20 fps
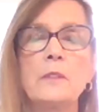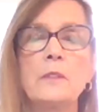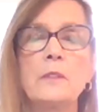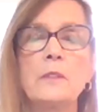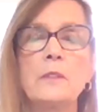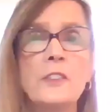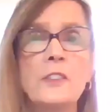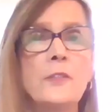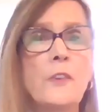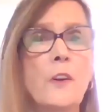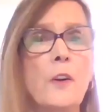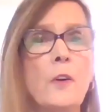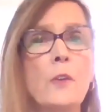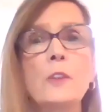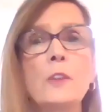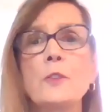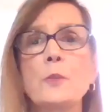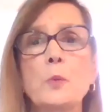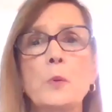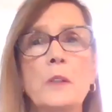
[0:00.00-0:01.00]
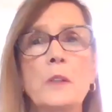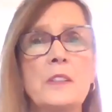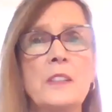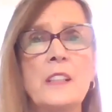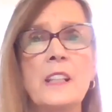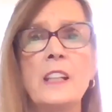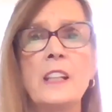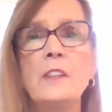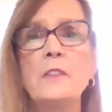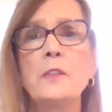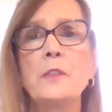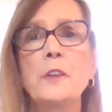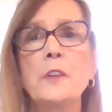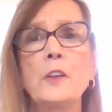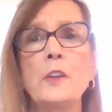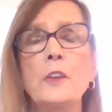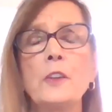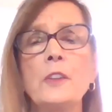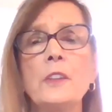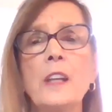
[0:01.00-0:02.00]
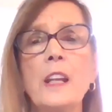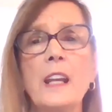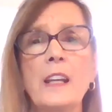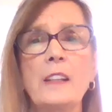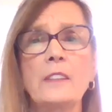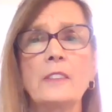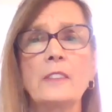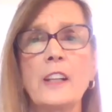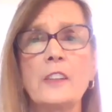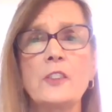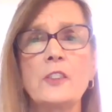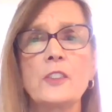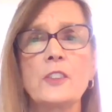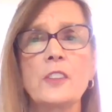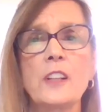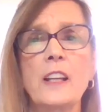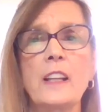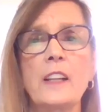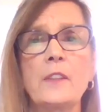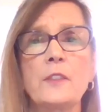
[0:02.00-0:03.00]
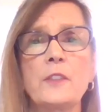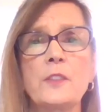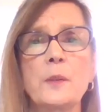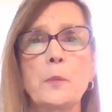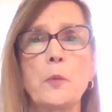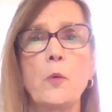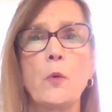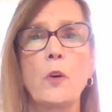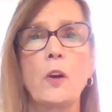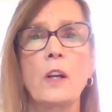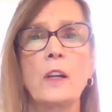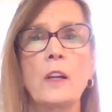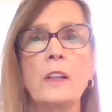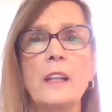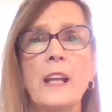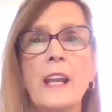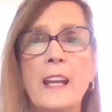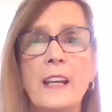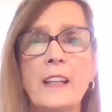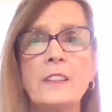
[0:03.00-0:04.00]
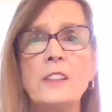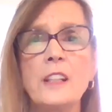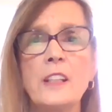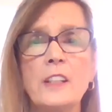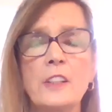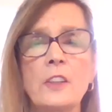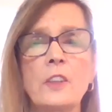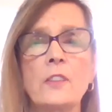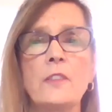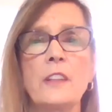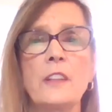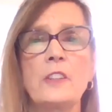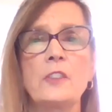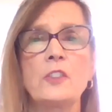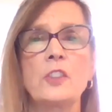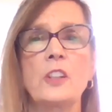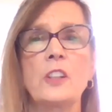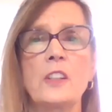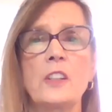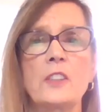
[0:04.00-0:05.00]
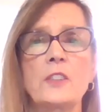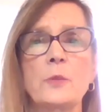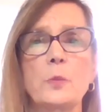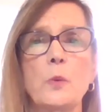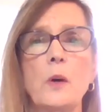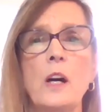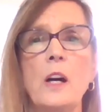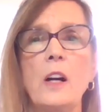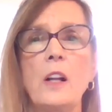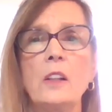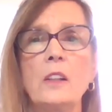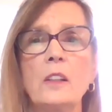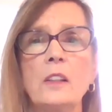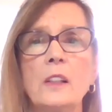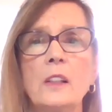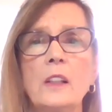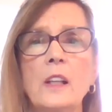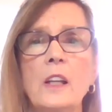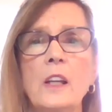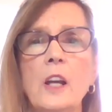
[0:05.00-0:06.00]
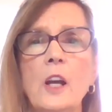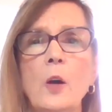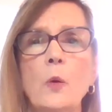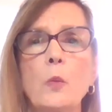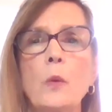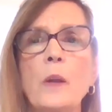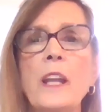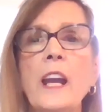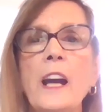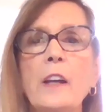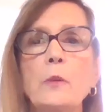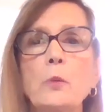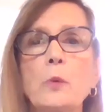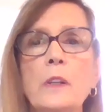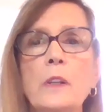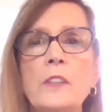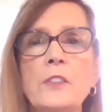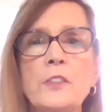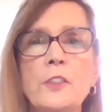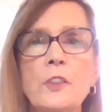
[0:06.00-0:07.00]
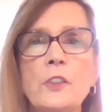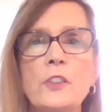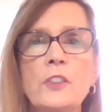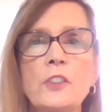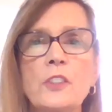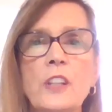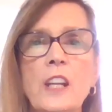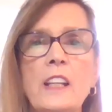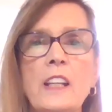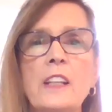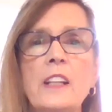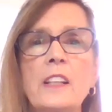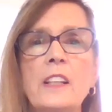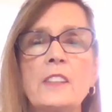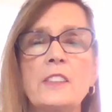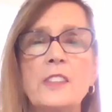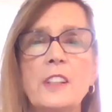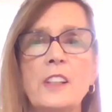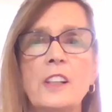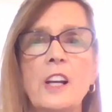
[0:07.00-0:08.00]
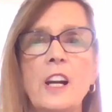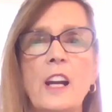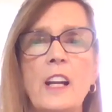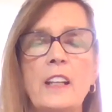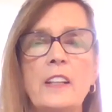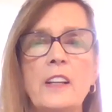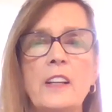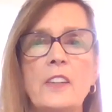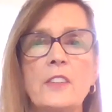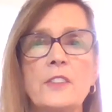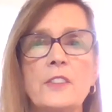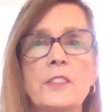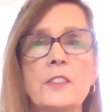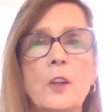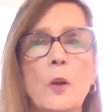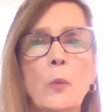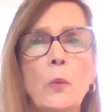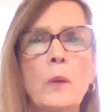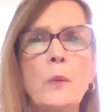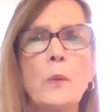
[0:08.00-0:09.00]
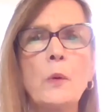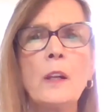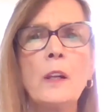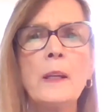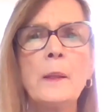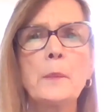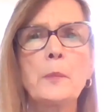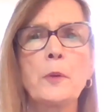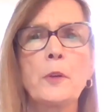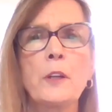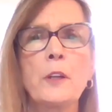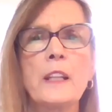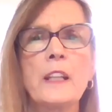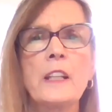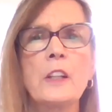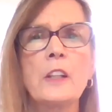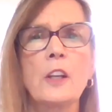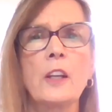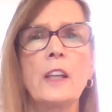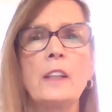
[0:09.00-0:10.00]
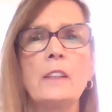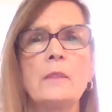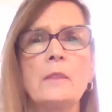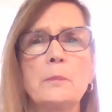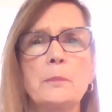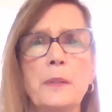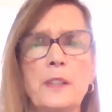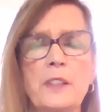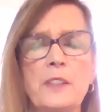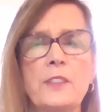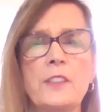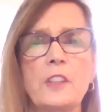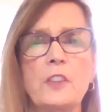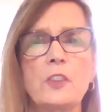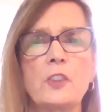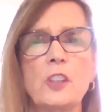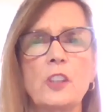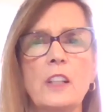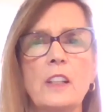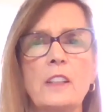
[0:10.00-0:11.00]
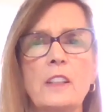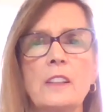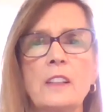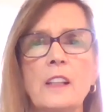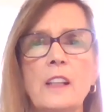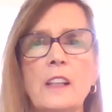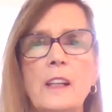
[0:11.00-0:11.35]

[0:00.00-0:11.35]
these folks would need food and legislative support and intervention as well. We had research data to guide us, so we were in a pretty good position.